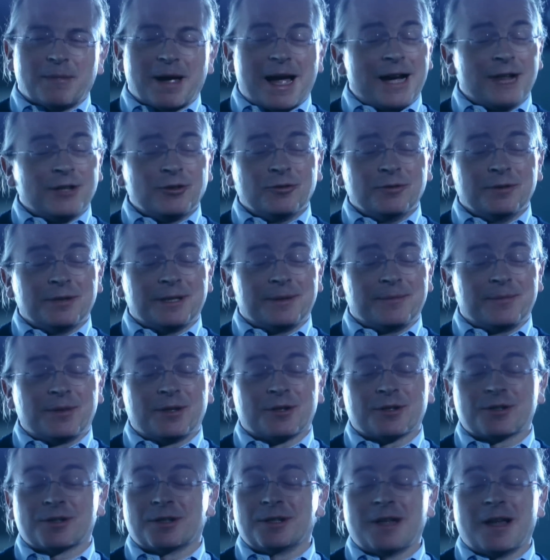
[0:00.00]
Actually,
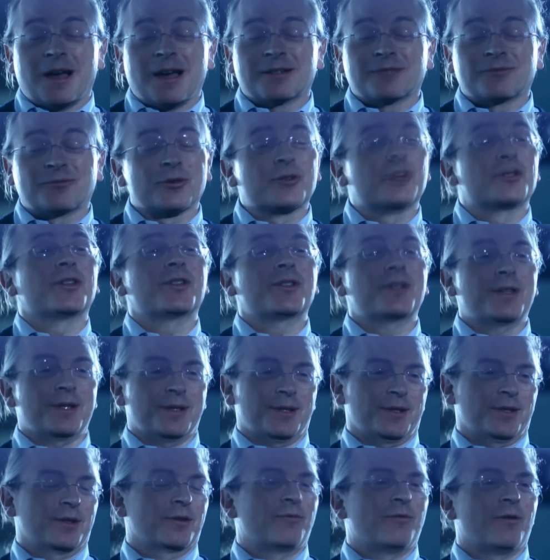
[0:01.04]
there's a lot of
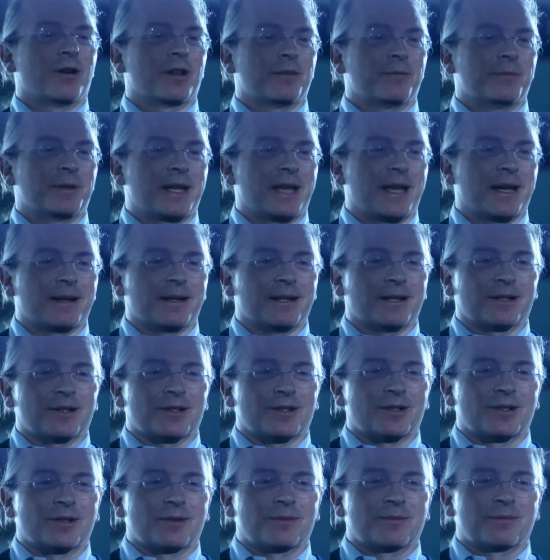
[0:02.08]
resistance to quantum
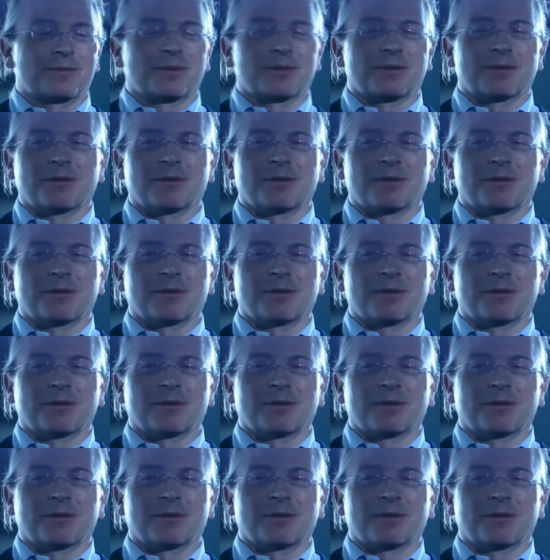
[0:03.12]
mechanics.